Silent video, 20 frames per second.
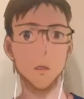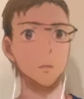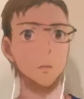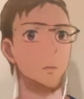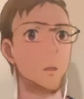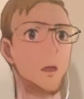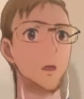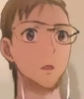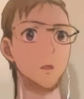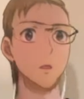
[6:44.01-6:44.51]

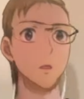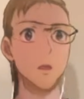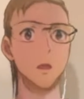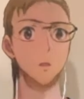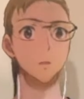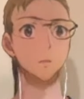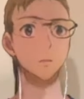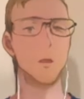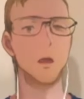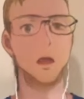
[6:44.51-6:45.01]
Where you
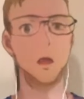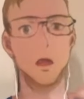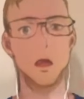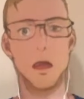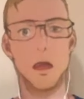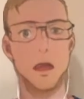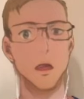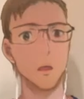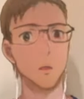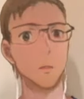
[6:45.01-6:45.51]
live, which
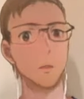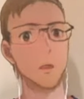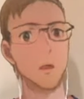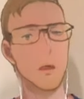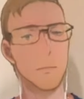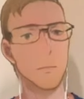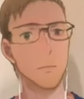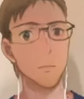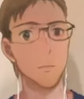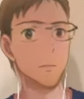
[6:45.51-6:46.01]

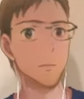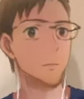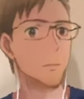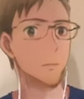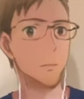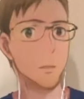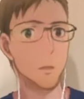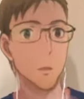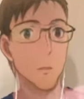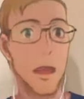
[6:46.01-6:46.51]
electricity
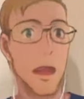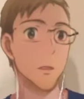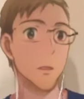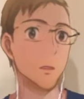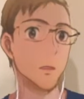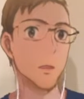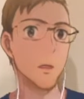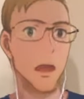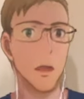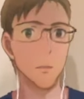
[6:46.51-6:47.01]
provider
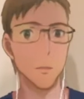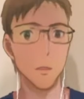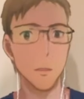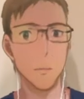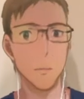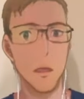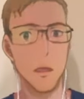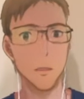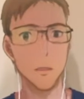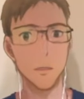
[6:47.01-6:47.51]
you have
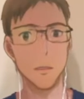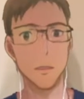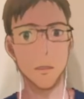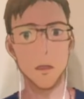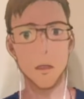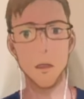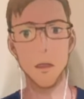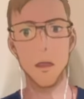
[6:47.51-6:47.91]
depends.